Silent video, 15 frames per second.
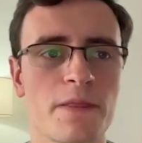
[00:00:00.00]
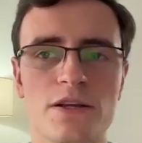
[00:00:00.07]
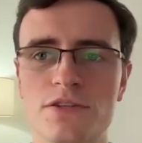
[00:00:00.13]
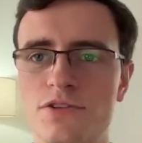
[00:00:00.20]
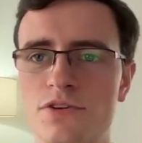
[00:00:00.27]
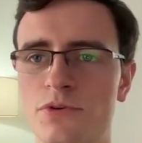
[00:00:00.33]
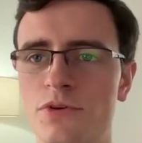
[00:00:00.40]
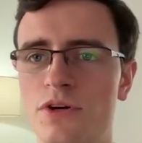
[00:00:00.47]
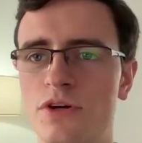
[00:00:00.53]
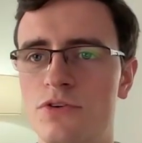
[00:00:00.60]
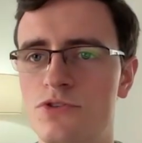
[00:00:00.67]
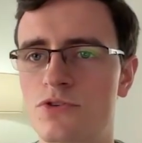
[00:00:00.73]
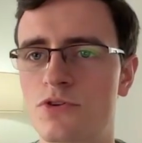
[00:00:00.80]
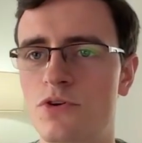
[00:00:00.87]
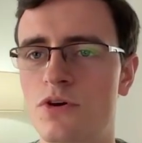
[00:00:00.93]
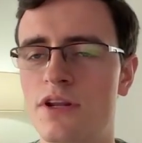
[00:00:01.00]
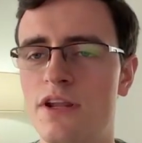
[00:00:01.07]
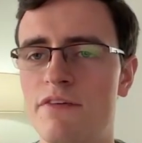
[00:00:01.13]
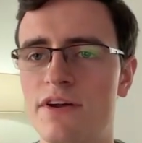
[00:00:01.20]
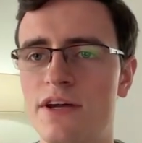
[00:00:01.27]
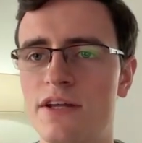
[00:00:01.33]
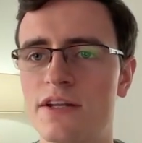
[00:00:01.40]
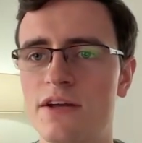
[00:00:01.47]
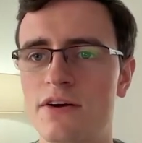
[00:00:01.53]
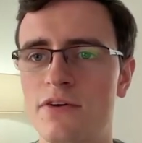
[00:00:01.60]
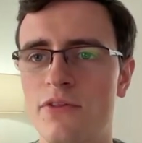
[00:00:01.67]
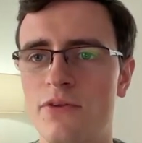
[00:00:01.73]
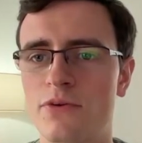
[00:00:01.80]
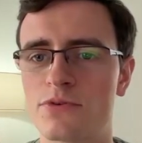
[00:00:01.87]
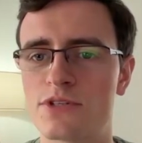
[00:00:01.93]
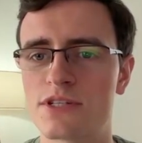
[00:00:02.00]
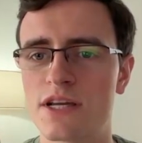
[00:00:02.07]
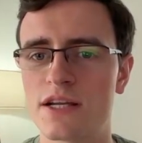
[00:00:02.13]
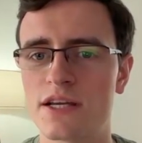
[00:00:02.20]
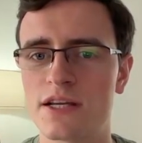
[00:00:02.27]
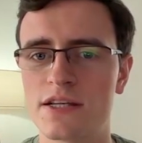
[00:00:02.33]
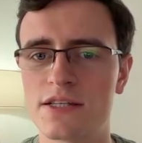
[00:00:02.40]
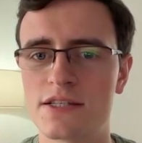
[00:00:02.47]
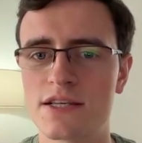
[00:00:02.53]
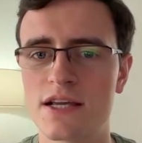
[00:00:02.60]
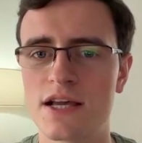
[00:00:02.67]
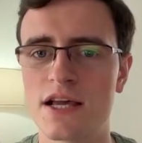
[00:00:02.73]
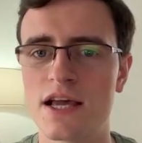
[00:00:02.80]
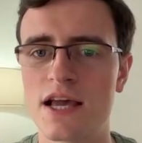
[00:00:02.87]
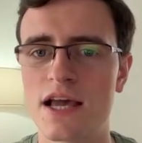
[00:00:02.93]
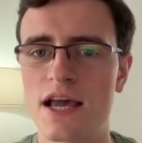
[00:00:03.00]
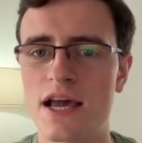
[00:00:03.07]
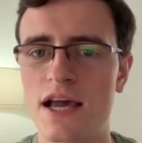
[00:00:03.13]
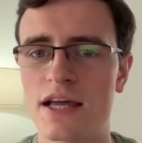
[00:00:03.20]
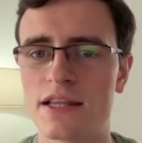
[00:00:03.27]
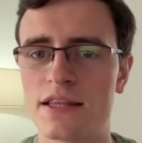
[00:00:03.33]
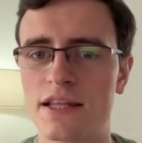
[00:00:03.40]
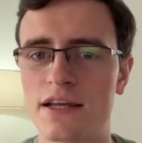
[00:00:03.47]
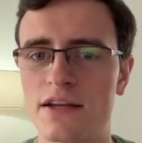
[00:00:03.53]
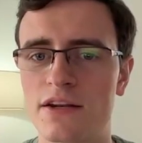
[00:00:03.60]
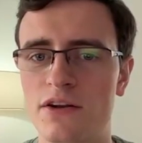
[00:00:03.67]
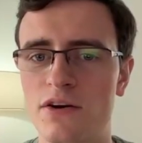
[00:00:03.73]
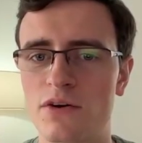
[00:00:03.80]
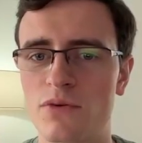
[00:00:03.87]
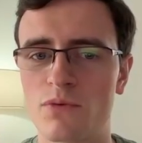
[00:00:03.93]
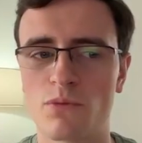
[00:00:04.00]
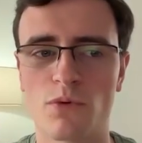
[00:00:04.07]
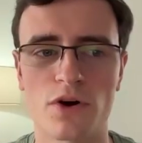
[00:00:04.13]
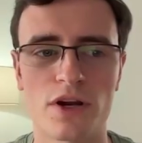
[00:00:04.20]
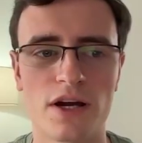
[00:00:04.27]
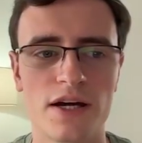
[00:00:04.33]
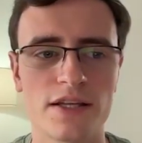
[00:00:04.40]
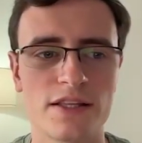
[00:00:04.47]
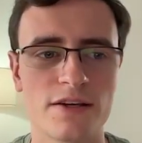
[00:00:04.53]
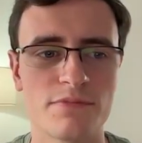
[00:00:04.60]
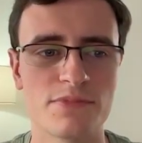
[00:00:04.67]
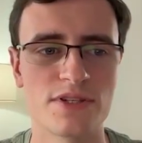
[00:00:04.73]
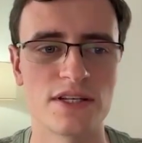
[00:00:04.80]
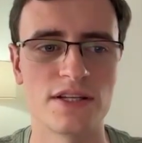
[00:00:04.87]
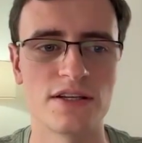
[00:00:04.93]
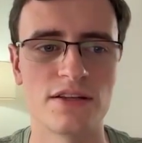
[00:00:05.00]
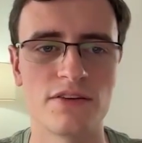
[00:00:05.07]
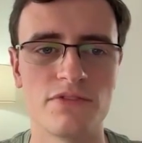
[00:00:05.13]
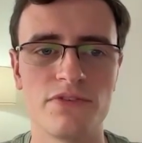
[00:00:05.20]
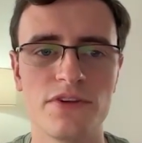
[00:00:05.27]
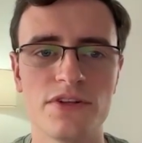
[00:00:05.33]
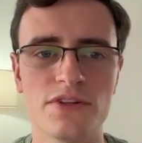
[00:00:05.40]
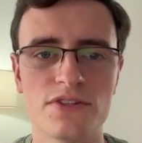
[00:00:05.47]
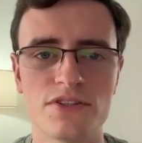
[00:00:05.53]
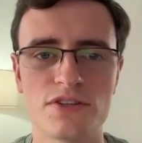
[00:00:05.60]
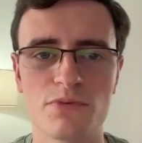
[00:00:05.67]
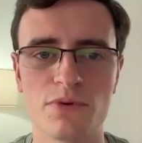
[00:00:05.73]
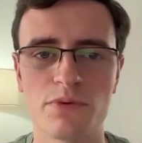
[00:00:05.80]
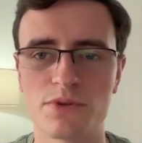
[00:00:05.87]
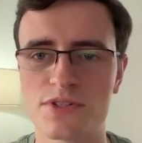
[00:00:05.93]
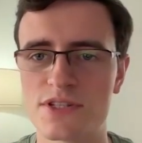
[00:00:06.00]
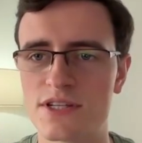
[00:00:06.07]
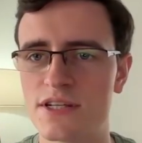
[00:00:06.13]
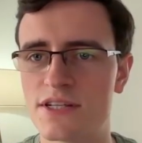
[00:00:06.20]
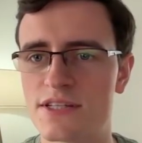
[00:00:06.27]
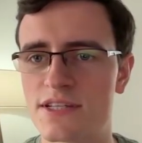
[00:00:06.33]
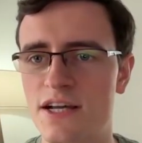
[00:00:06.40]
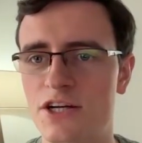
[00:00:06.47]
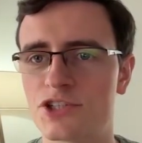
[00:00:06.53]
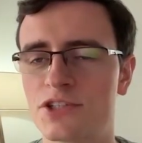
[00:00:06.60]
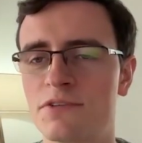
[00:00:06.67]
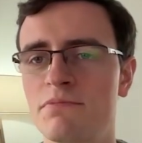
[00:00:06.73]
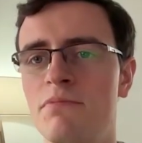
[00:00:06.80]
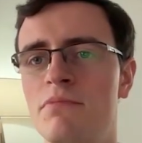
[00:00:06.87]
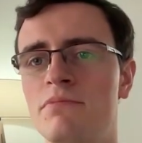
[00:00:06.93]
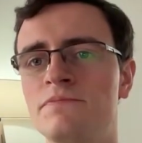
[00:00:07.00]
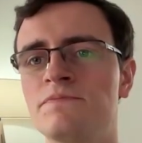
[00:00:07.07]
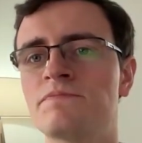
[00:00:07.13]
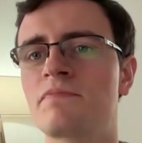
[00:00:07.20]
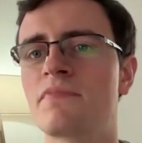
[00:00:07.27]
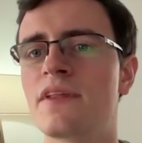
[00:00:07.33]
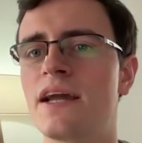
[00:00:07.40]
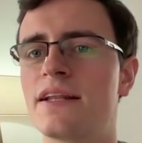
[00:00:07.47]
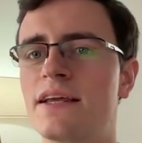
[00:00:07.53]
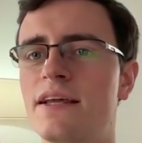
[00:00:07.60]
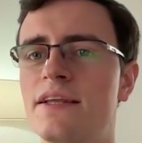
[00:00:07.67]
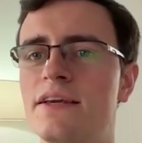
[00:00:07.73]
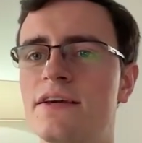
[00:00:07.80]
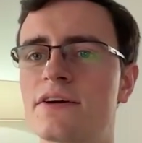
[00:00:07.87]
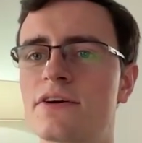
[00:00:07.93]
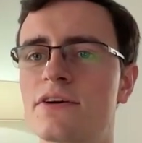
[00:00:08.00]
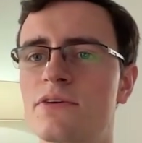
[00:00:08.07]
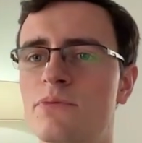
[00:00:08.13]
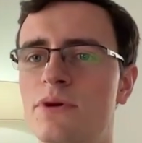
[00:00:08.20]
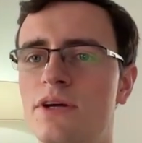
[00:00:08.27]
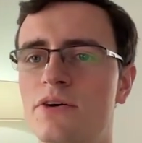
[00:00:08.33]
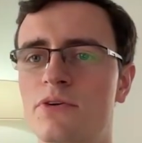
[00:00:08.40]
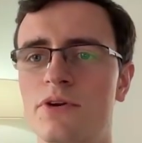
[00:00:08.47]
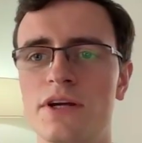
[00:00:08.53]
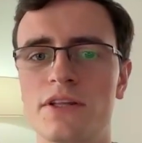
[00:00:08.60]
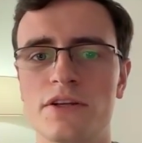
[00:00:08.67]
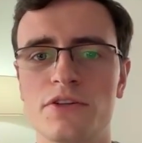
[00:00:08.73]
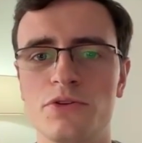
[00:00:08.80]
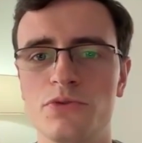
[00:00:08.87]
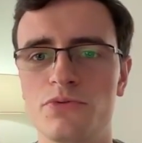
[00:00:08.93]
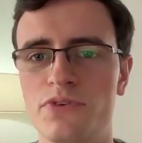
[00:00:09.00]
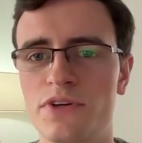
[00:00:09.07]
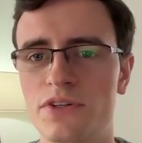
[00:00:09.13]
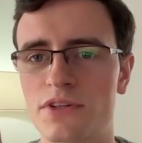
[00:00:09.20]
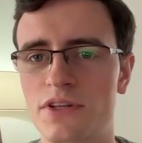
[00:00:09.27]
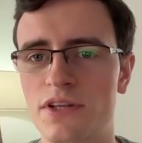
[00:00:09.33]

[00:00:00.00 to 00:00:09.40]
So you can also navigate there through settings and then work items, and then in fields, we will see this section. And in here, we can create a new field.